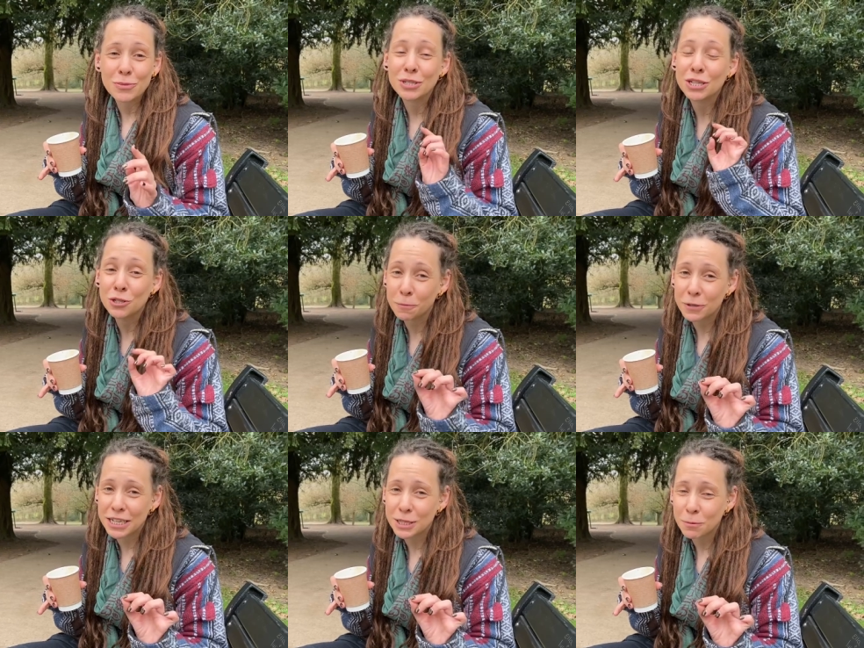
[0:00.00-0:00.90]
It was a
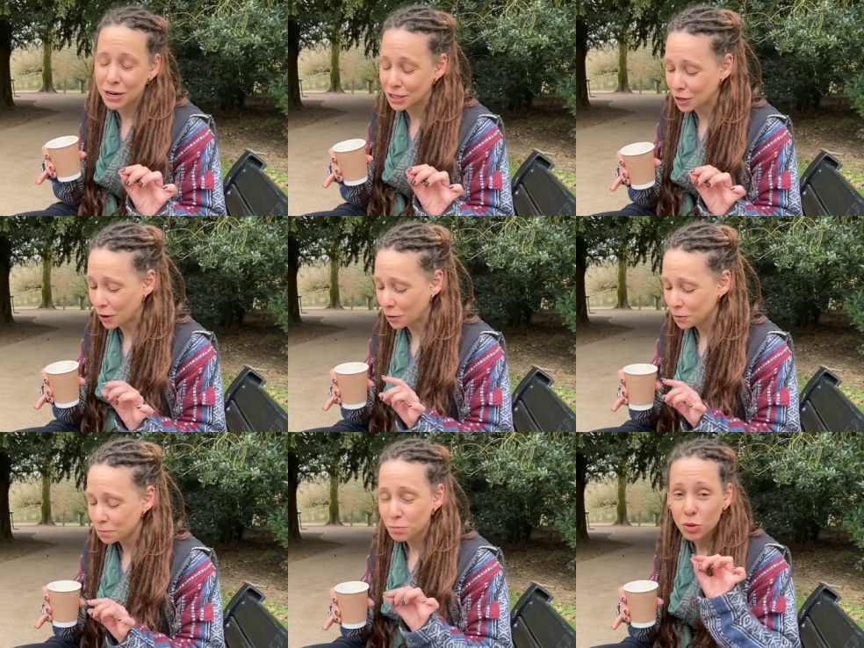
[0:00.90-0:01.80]
double
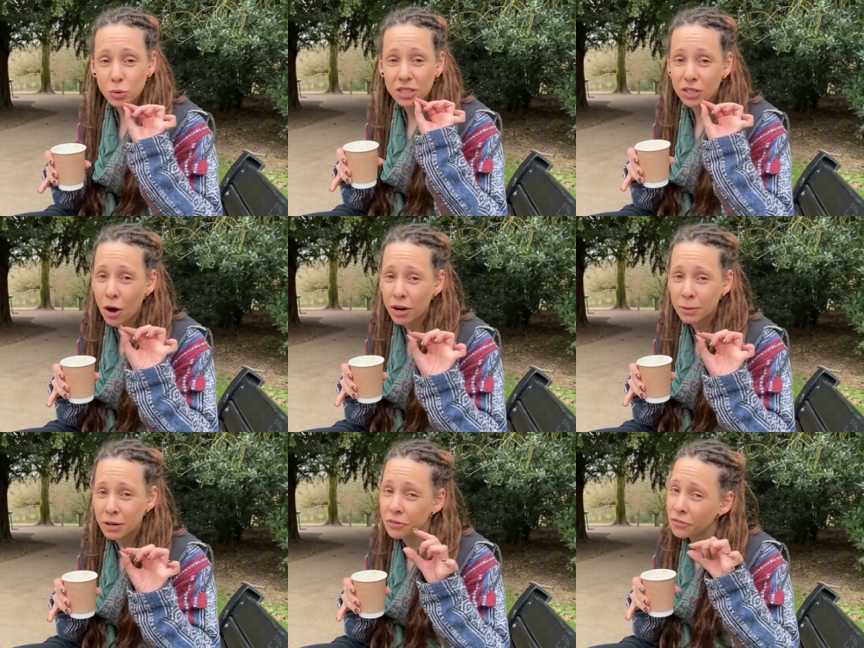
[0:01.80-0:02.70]
espresso with a
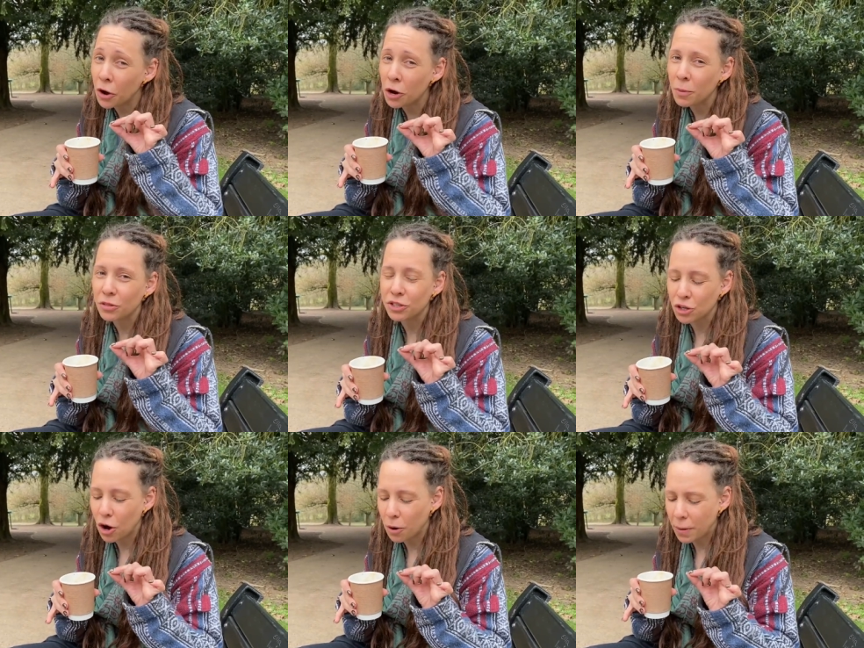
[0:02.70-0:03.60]
tiny bit of foam on the
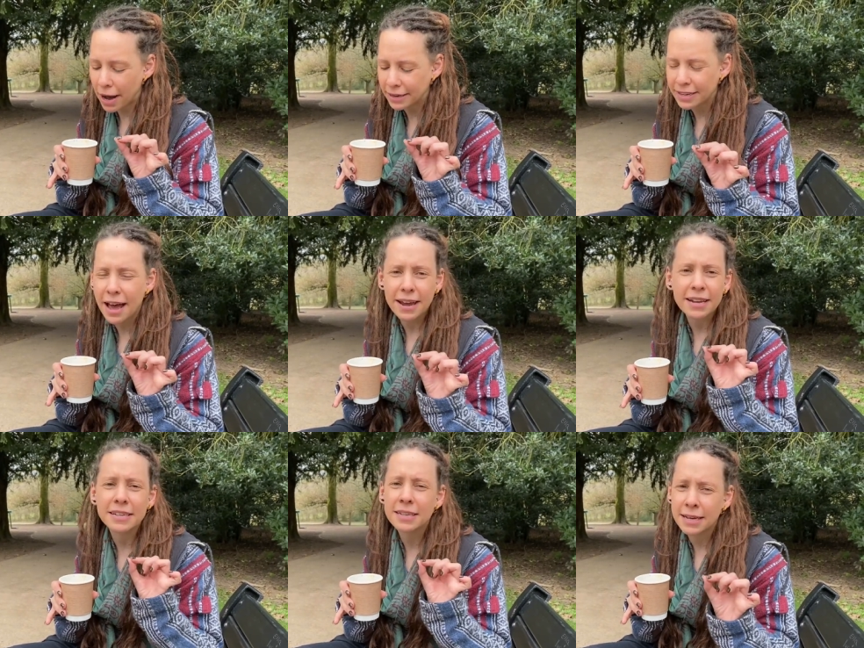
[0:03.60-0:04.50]
top and yeah,
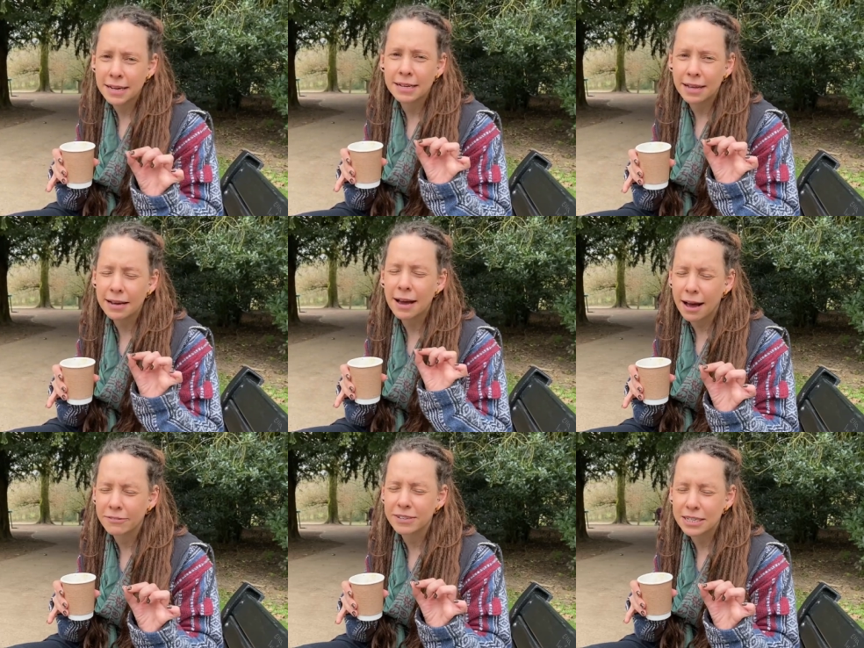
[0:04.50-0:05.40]
it is hitting that
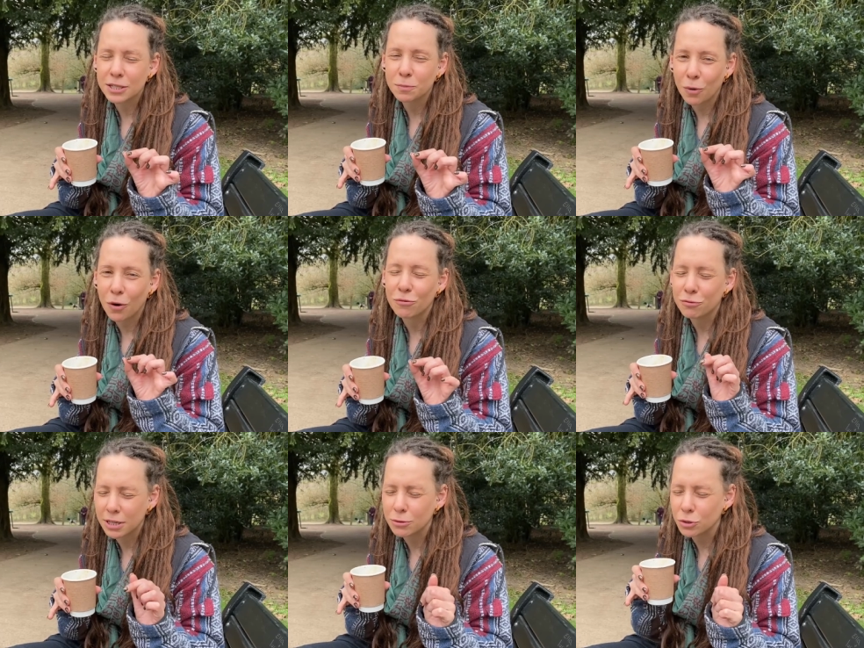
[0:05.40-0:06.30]
caffeine
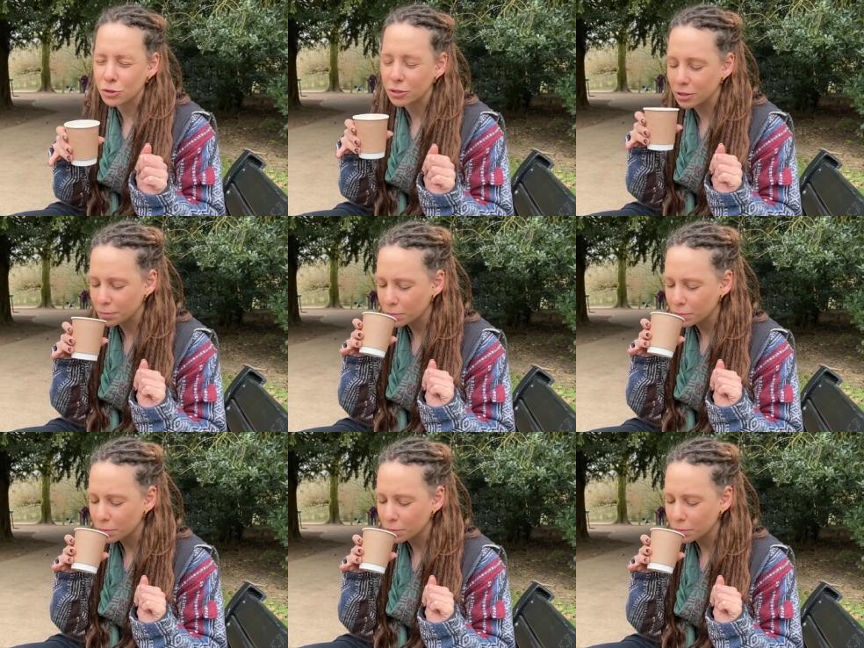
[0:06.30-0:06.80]
spot real good.